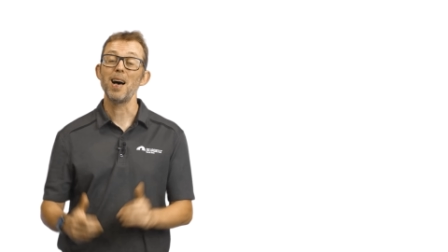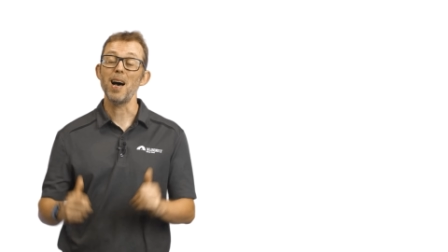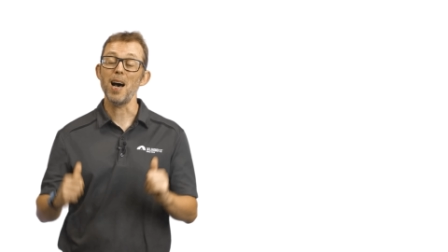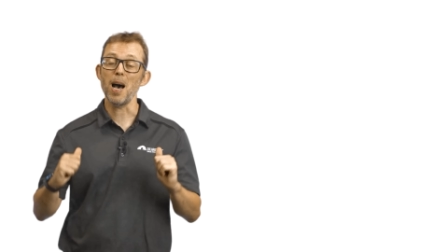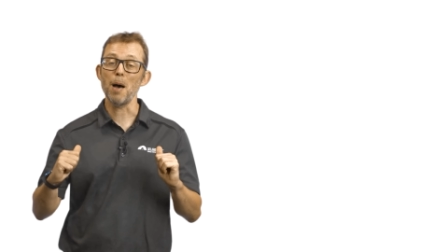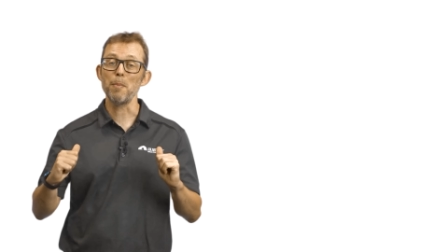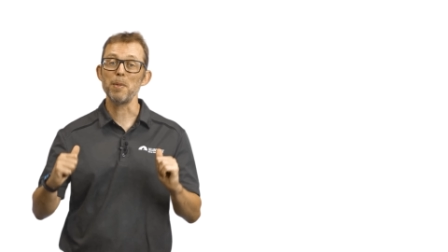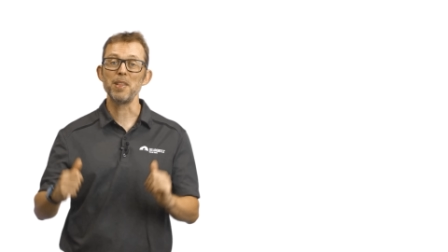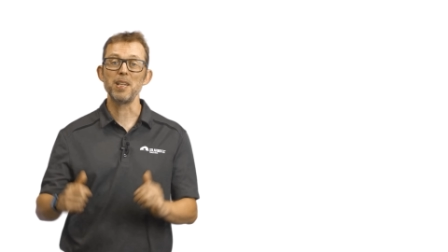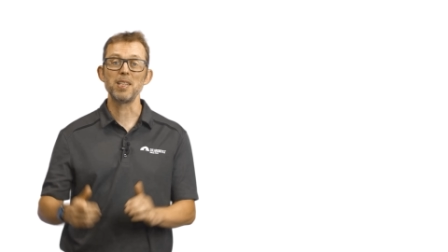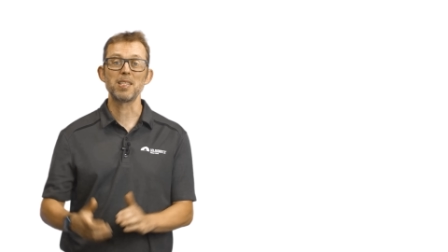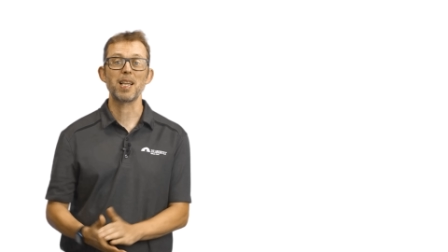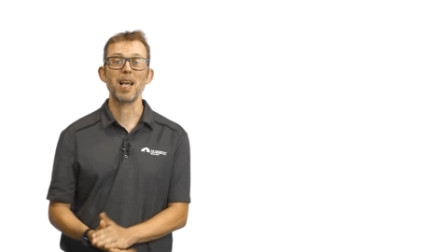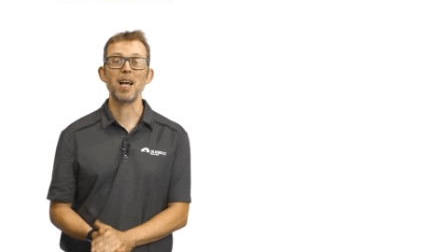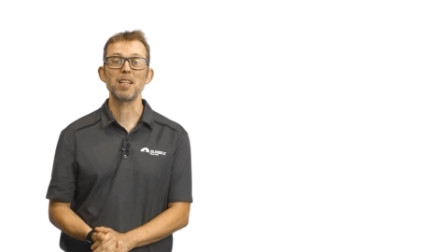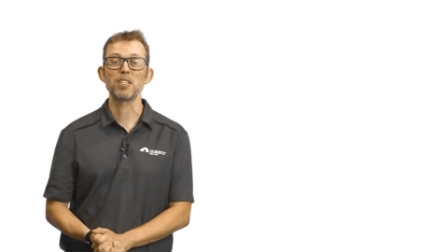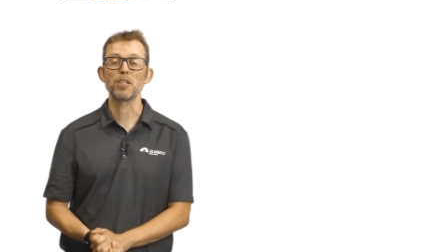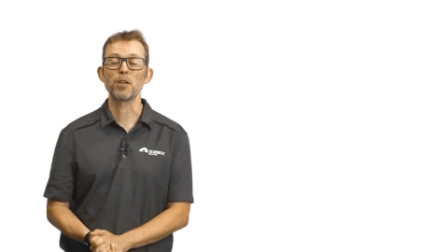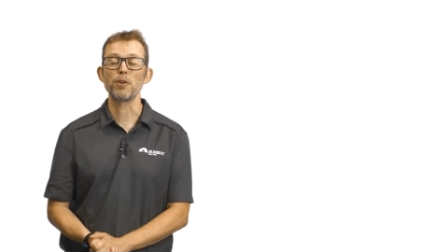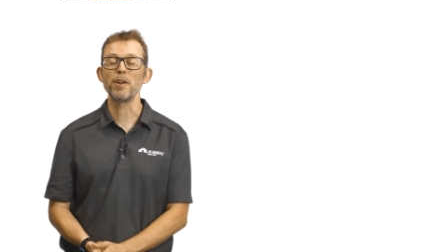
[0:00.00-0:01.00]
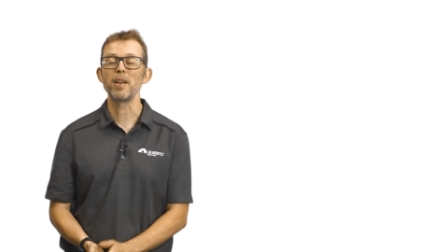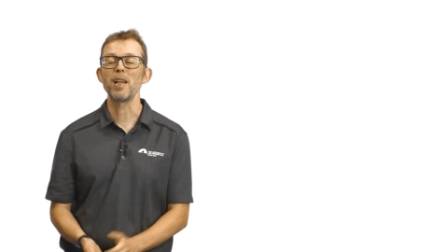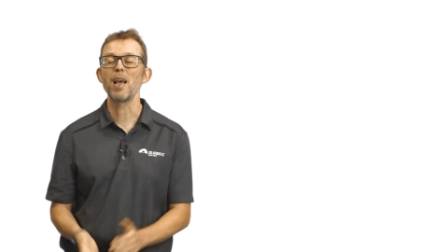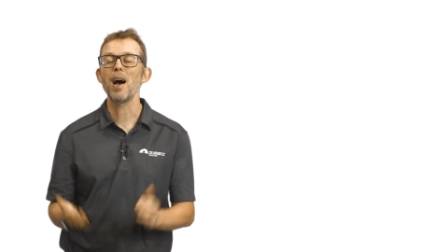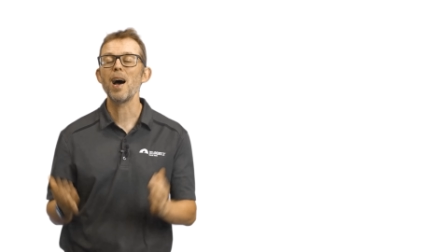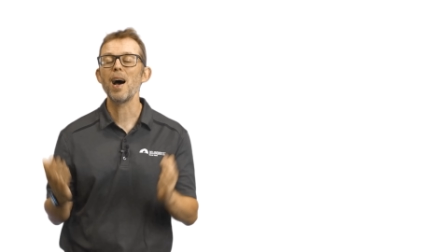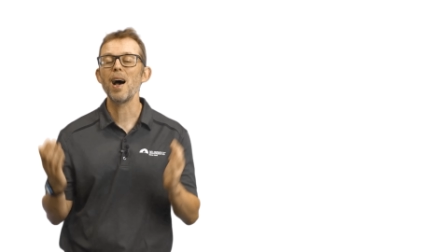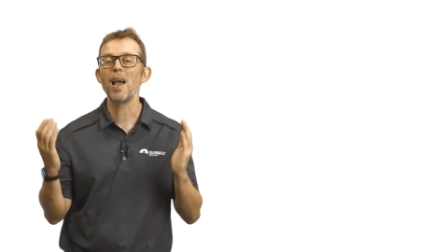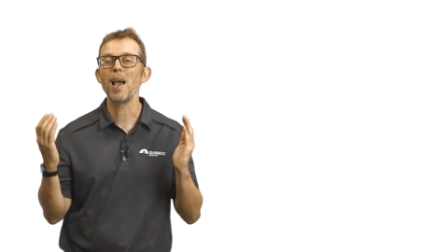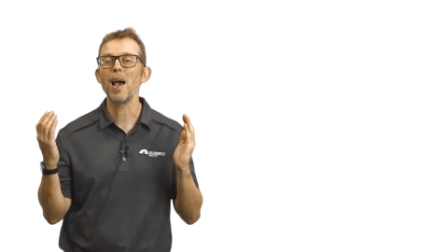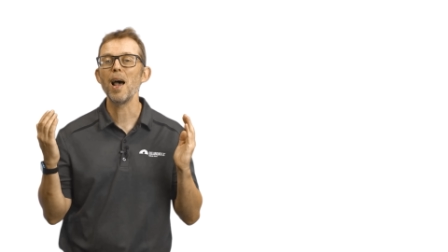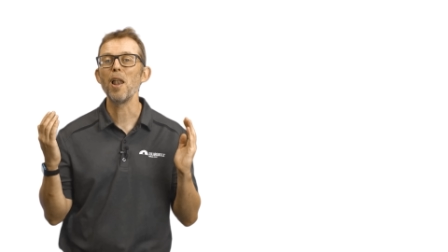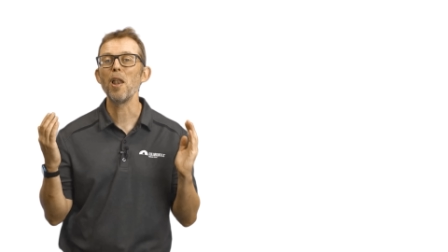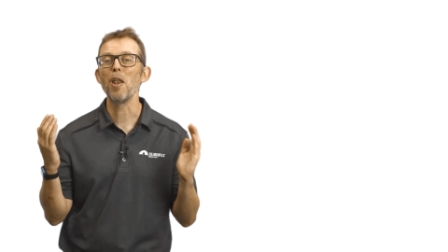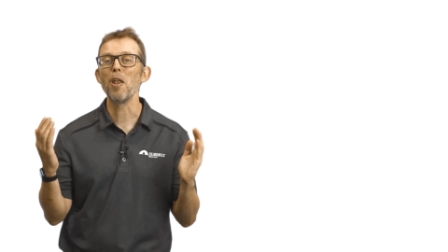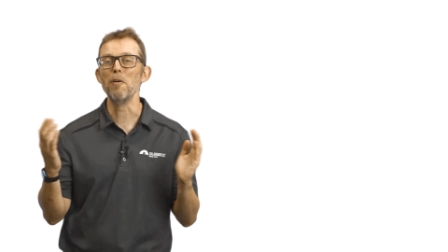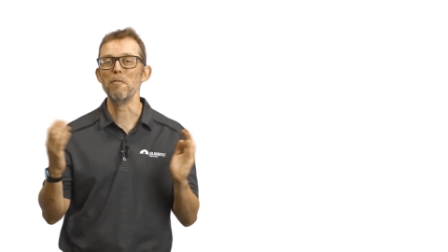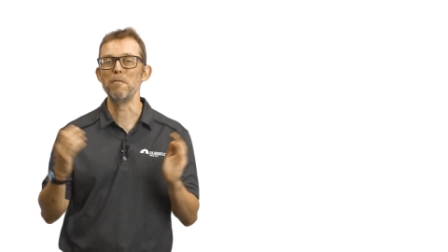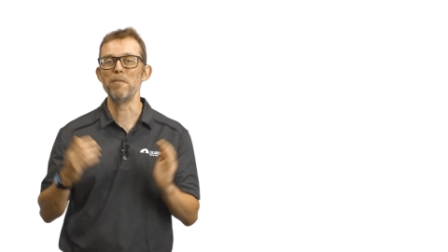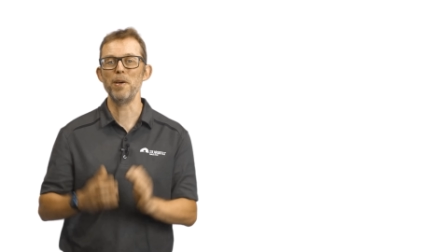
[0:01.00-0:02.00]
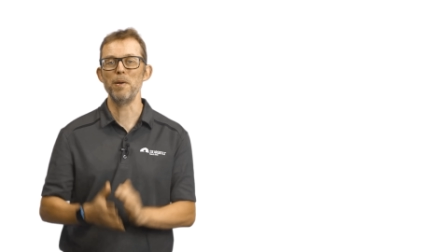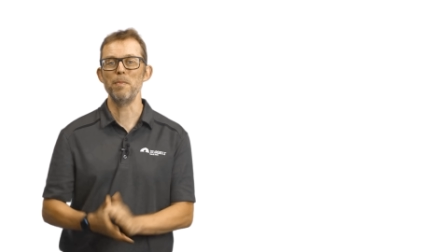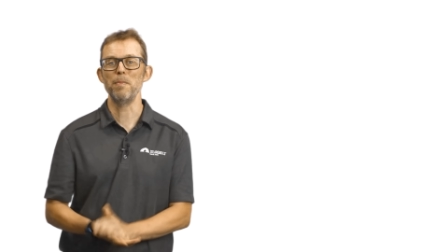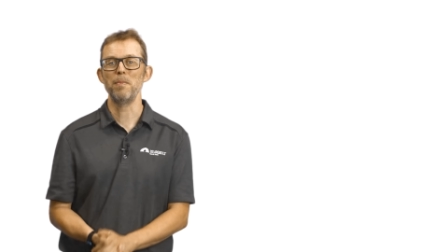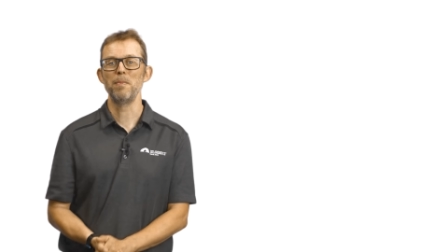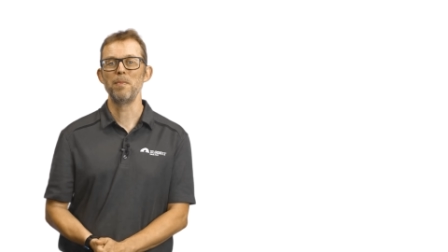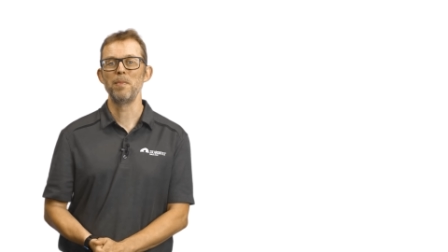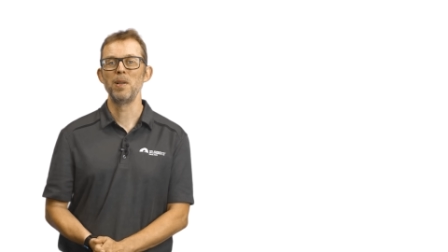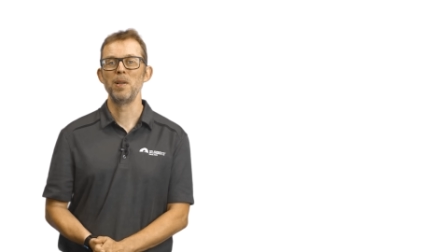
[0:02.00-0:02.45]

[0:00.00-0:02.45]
I'm in this category. I love them.